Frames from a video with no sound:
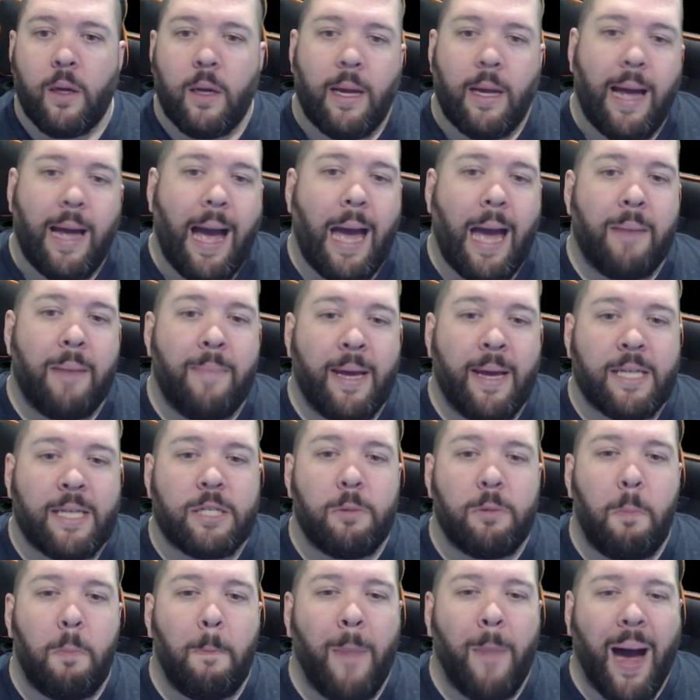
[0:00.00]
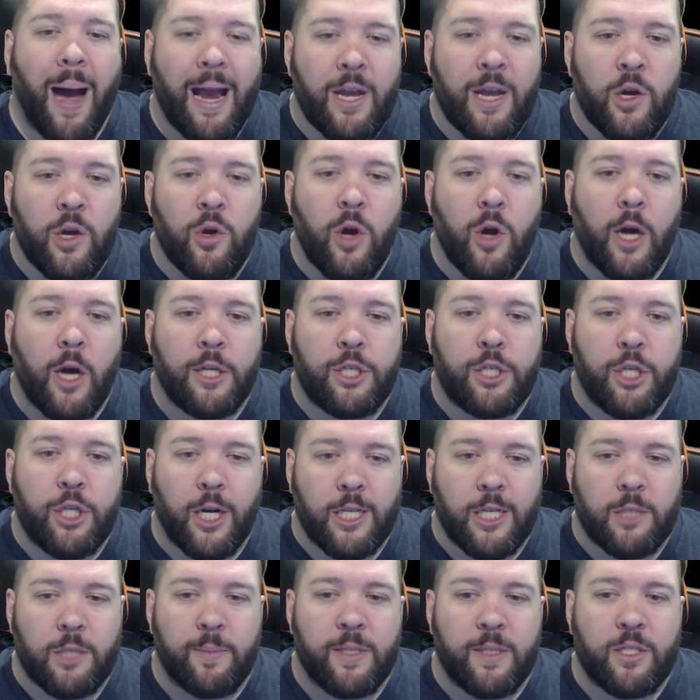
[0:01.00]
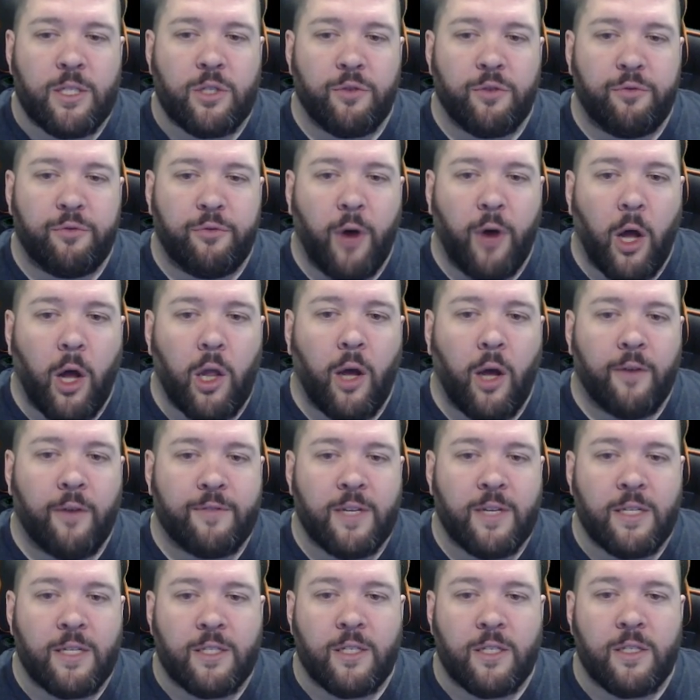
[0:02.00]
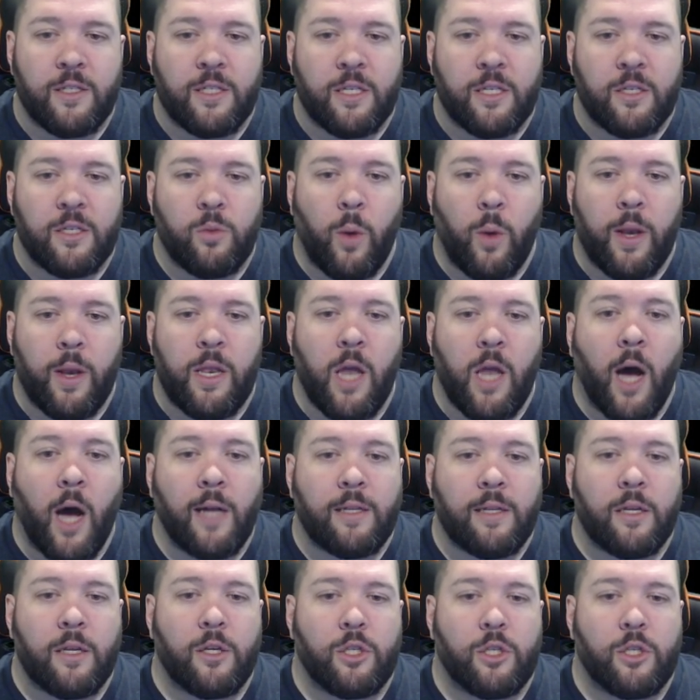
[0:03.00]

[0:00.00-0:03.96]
and makes minor adjustments to fall off distances when not